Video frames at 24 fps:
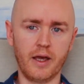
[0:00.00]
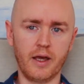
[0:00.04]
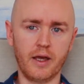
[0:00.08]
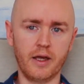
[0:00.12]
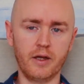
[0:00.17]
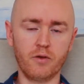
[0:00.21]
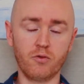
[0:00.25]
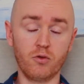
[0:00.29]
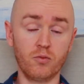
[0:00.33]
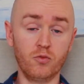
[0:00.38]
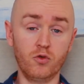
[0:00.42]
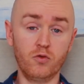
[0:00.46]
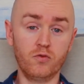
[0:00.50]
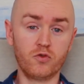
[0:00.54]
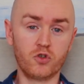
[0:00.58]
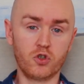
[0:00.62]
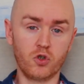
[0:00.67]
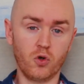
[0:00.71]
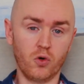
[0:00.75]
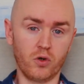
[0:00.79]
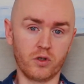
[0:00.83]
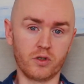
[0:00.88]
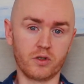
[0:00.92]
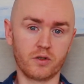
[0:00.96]
it removes
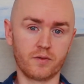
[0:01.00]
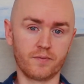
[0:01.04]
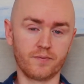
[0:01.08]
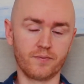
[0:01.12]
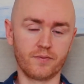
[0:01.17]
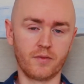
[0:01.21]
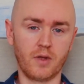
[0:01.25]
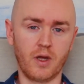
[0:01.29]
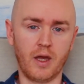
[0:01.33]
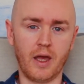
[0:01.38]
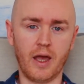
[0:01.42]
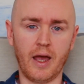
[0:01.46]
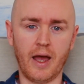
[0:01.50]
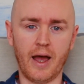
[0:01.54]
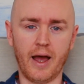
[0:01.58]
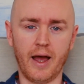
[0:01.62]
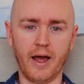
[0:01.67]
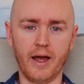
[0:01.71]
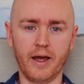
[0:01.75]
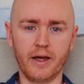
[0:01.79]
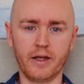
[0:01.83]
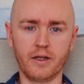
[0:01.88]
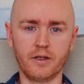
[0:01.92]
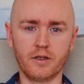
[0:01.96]
choice.
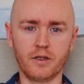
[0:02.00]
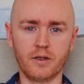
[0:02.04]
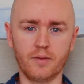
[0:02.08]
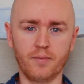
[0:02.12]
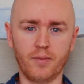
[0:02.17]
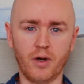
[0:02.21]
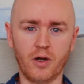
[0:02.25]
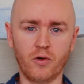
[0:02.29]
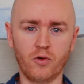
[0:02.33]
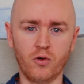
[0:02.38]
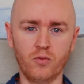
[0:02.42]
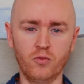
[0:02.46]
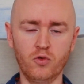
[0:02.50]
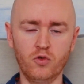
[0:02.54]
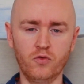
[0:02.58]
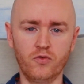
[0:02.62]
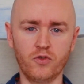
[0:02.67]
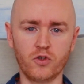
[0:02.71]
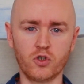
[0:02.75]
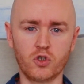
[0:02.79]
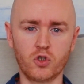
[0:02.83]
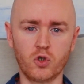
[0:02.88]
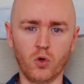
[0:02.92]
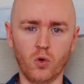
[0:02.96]
And by
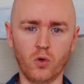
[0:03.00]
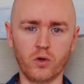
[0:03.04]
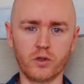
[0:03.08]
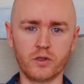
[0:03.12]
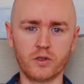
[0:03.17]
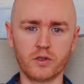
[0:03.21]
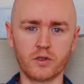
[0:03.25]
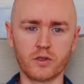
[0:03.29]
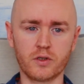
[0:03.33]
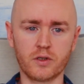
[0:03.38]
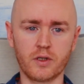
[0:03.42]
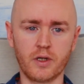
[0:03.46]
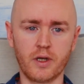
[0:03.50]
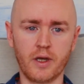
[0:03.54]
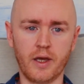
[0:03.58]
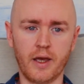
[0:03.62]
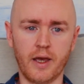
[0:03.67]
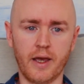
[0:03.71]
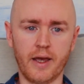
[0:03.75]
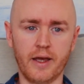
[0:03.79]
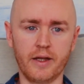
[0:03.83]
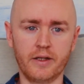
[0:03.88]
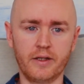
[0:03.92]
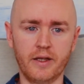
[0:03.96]
removing choice,
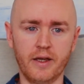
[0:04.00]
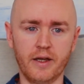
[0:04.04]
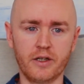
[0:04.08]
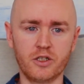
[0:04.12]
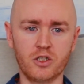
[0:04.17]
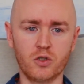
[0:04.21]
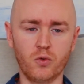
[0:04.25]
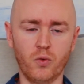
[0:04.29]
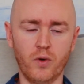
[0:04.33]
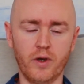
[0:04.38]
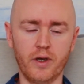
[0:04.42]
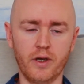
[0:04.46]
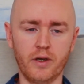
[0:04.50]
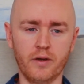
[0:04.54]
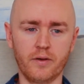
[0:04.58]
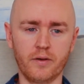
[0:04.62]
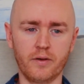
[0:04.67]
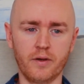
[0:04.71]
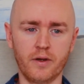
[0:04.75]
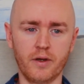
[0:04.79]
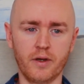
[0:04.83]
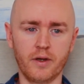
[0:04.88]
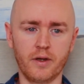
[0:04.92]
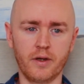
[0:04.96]
it takes away
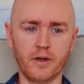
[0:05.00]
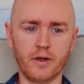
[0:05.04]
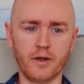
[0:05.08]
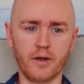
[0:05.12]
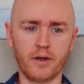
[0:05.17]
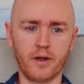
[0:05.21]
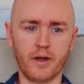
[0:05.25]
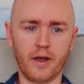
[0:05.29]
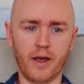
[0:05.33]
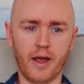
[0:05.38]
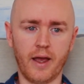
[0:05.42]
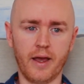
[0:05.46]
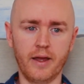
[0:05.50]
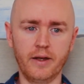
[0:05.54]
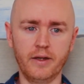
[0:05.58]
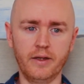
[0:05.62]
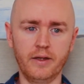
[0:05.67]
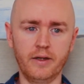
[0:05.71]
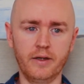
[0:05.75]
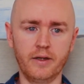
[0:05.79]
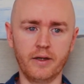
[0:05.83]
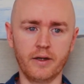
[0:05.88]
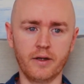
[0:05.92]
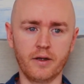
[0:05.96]

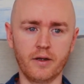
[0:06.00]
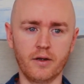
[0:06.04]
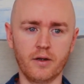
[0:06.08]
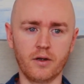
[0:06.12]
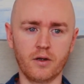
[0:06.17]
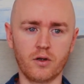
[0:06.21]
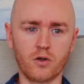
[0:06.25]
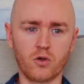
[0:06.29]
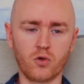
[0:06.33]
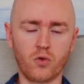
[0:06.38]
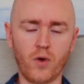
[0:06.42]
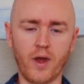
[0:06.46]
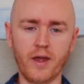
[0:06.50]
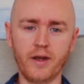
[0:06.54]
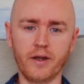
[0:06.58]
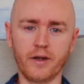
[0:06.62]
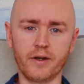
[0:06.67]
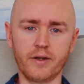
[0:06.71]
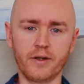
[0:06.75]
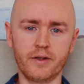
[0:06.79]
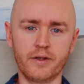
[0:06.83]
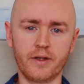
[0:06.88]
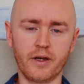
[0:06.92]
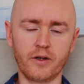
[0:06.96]
any
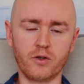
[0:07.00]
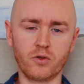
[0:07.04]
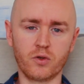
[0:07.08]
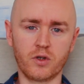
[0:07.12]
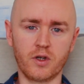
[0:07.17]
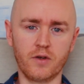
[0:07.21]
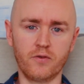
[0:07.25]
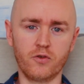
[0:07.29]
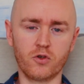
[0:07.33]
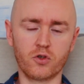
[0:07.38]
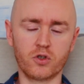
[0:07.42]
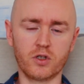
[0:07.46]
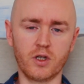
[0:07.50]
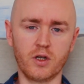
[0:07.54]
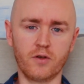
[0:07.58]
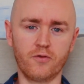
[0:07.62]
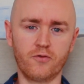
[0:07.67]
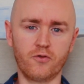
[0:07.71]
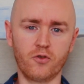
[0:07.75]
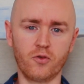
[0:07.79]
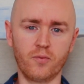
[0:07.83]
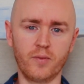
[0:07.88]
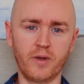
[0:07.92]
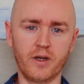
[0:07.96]
credit that you give
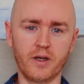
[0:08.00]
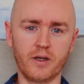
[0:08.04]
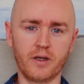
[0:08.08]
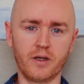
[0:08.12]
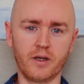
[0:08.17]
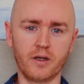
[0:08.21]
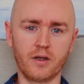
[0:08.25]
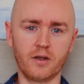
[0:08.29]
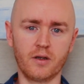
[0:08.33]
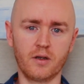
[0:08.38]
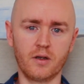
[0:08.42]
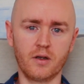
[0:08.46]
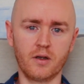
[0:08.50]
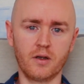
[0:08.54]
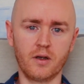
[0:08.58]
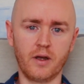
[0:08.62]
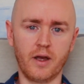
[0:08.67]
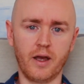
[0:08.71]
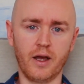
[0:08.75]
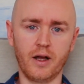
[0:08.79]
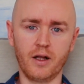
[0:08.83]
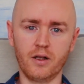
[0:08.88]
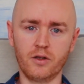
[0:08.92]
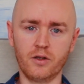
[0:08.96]
yourself for making
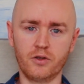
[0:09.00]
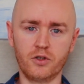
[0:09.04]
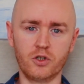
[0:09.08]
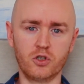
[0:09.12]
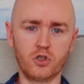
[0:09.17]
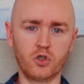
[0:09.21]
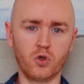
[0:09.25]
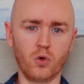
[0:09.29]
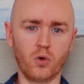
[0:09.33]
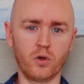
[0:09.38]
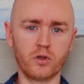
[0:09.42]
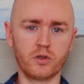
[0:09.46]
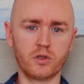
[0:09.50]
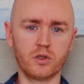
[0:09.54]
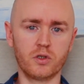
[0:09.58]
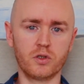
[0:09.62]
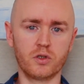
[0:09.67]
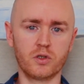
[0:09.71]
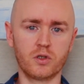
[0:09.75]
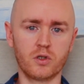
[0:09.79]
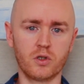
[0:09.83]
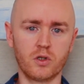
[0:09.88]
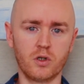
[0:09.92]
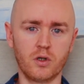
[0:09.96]
healthy
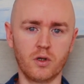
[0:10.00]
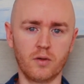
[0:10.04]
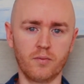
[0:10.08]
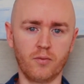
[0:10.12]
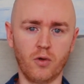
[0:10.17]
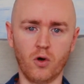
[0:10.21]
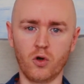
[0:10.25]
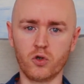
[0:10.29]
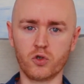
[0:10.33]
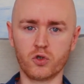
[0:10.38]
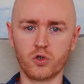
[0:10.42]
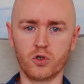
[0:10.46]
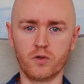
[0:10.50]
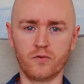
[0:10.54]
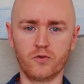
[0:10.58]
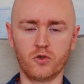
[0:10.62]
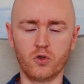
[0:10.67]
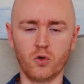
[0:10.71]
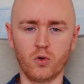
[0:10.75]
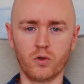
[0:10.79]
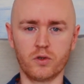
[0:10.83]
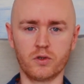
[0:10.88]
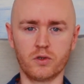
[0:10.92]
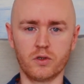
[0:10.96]
choices, positive
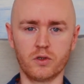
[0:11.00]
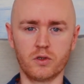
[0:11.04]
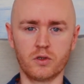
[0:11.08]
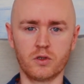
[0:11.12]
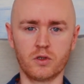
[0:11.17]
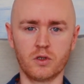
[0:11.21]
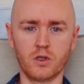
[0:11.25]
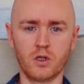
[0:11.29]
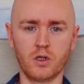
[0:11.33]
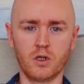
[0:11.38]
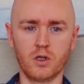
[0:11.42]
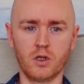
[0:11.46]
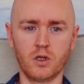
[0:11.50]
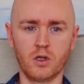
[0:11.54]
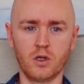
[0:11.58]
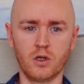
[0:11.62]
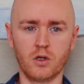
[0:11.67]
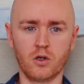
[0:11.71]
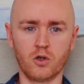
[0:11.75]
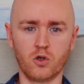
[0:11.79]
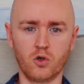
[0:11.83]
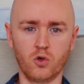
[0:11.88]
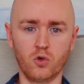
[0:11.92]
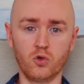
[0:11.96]
choices,
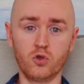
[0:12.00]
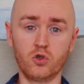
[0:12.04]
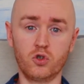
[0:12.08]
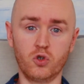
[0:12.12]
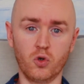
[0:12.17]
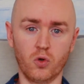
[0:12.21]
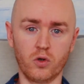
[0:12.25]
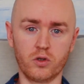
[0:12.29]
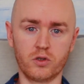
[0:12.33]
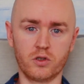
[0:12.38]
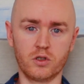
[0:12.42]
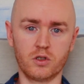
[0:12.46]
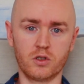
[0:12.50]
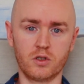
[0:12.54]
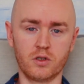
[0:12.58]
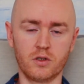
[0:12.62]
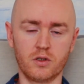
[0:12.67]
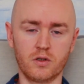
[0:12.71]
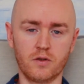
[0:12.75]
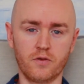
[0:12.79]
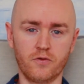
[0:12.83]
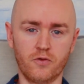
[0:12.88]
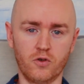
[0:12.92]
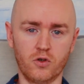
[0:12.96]
good choices
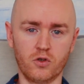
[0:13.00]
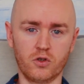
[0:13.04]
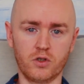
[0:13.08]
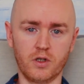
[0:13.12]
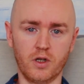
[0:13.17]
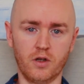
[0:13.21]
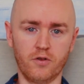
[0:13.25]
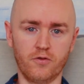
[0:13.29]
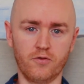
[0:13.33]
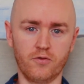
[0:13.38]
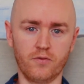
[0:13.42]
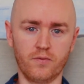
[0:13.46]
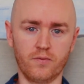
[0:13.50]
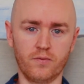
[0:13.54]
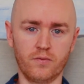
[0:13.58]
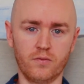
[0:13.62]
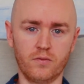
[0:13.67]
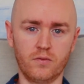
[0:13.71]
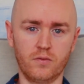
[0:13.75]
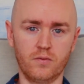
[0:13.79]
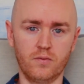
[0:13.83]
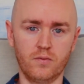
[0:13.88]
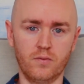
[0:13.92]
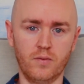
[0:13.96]
for yourself,
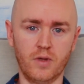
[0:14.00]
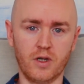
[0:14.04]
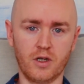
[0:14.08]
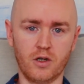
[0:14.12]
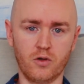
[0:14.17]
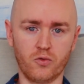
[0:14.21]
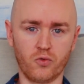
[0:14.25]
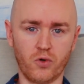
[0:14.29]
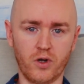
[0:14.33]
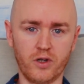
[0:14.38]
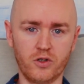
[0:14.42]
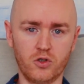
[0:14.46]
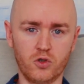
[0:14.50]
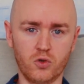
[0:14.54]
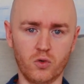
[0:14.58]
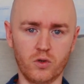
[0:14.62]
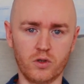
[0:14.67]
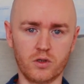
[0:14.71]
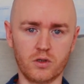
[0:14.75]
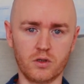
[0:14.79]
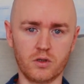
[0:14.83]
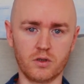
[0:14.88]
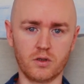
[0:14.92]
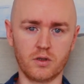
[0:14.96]
making right
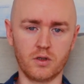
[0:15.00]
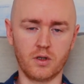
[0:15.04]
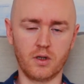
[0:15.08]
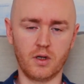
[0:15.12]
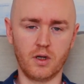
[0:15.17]
choices.